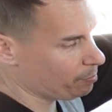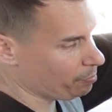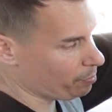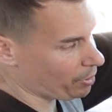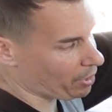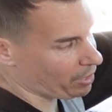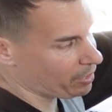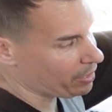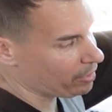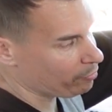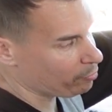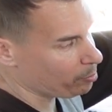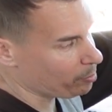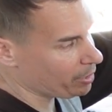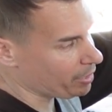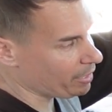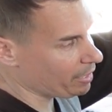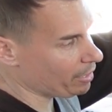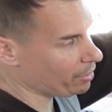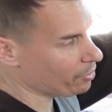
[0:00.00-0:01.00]
blind
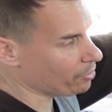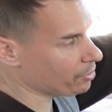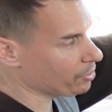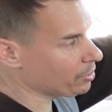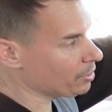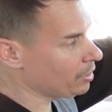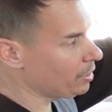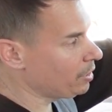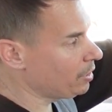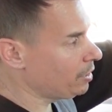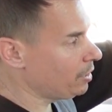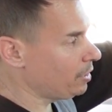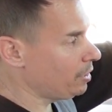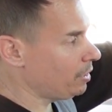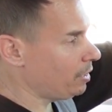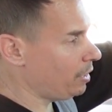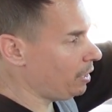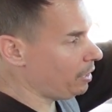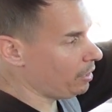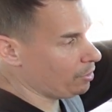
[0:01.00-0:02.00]
everybody else.
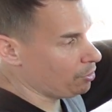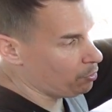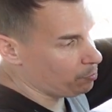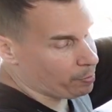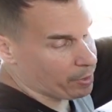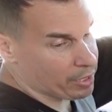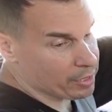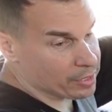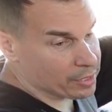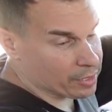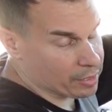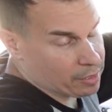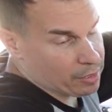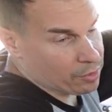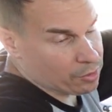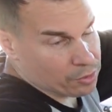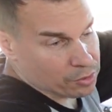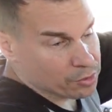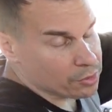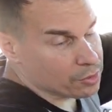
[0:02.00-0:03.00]
And you basically,
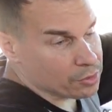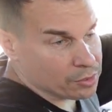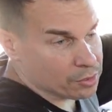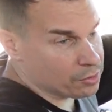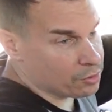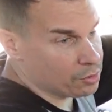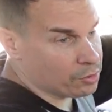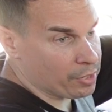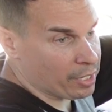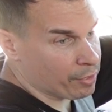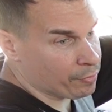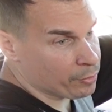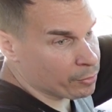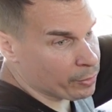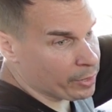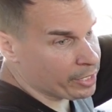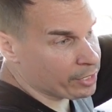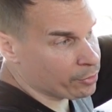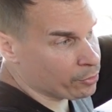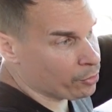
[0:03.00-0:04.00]
you have your
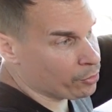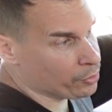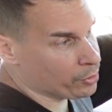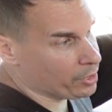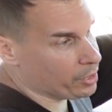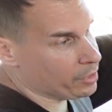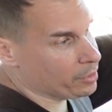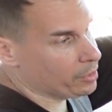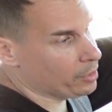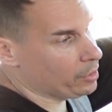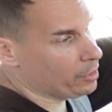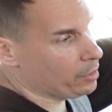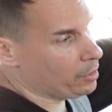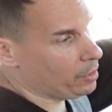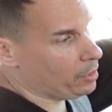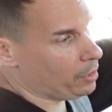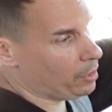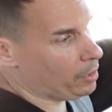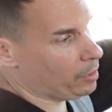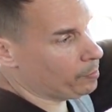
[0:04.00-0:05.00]
radio only.
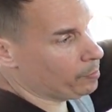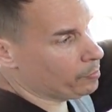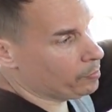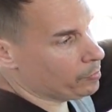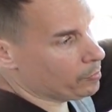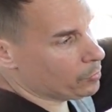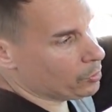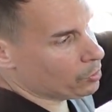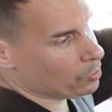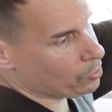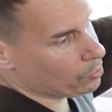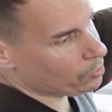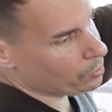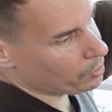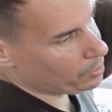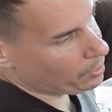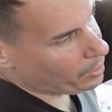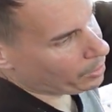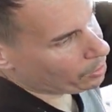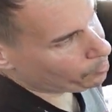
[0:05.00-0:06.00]
So
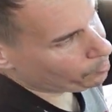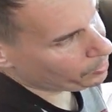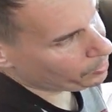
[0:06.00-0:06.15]
that'll